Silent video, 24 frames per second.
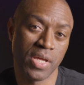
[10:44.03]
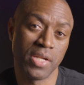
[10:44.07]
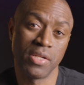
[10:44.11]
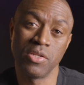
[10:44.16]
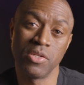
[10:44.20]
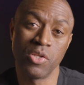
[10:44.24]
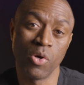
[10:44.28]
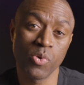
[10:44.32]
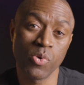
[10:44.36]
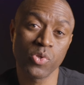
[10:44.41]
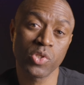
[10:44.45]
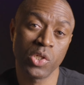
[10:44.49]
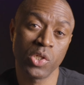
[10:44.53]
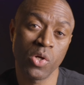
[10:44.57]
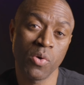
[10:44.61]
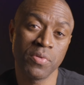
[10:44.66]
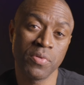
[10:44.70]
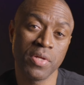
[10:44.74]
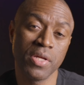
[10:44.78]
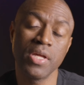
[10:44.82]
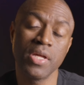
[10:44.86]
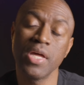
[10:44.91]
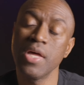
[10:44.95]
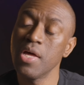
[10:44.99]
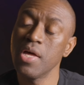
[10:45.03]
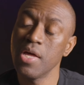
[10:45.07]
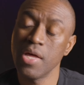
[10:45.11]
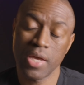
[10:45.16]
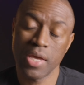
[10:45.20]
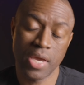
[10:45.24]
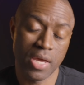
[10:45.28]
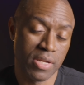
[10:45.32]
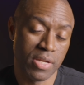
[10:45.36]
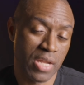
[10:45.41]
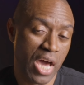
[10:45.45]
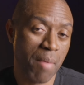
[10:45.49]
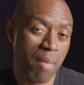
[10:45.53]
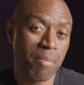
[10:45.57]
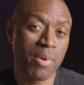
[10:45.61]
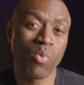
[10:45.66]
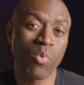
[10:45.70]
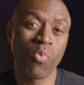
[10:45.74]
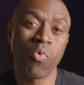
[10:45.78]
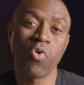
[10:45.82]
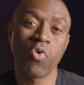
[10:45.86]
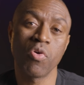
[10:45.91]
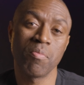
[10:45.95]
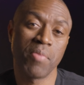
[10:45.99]
And those clothing cannot be
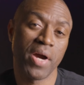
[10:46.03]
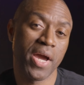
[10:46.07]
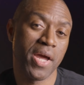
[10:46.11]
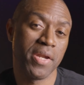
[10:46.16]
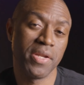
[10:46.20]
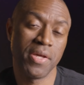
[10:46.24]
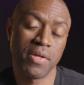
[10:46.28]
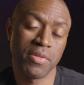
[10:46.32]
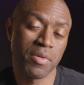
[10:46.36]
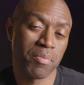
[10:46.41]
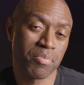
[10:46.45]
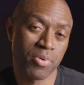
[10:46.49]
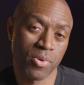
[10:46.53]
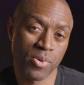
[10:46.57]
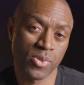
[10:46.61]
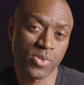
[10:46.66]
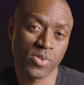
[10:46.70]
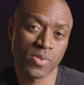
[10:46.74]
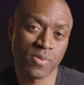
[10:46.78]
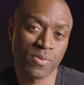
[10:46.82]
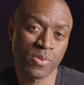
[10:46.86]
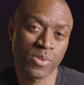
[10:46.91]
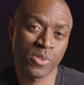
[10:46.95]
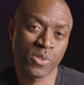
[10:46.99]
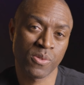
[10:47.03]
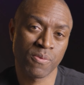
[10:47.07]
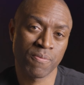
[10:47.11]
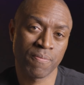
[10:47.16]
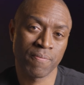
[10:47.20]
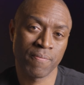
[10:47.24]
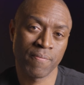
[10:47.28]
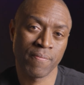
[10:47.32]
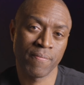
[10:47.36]
worn by any other persons.